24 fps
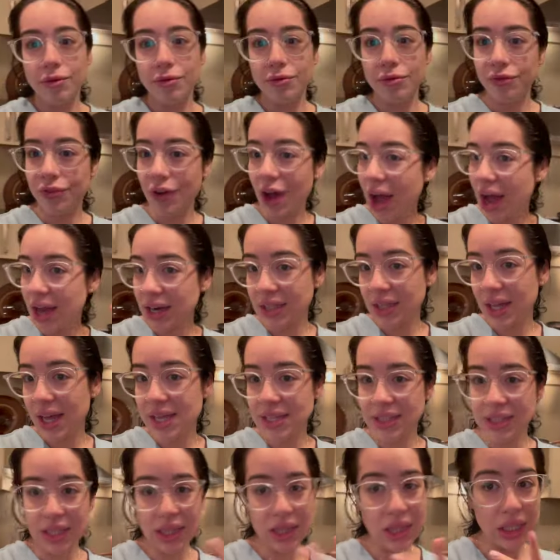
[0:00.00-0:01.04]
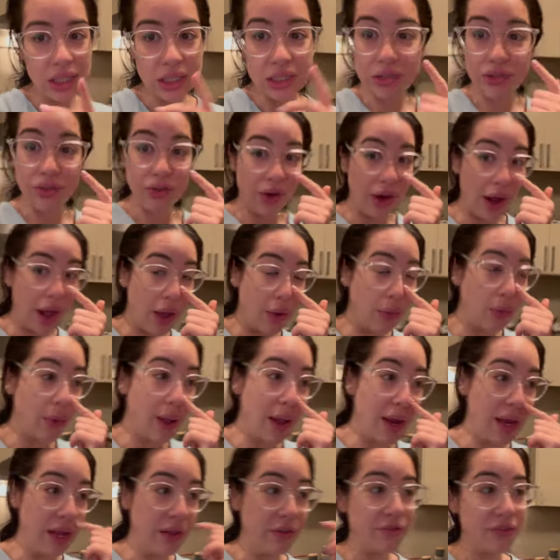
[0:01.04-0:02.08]
Finalizing things for our
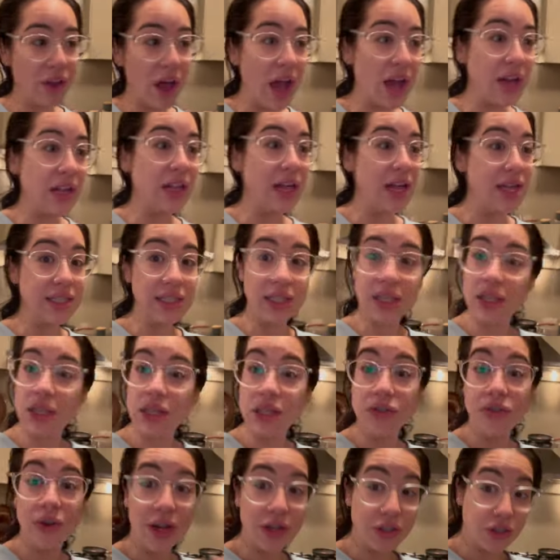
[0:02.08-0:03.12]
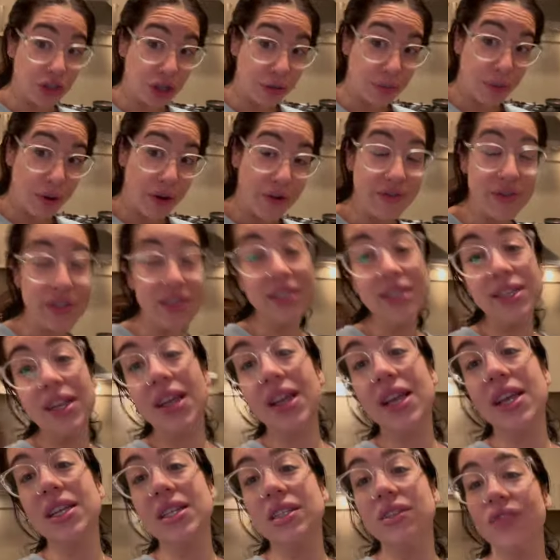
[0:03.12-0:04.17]
wedding, finalizing things for our trip
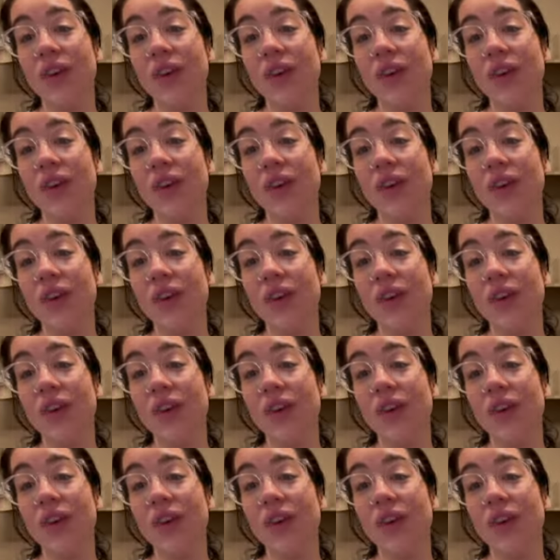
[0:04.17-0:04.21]
overseas,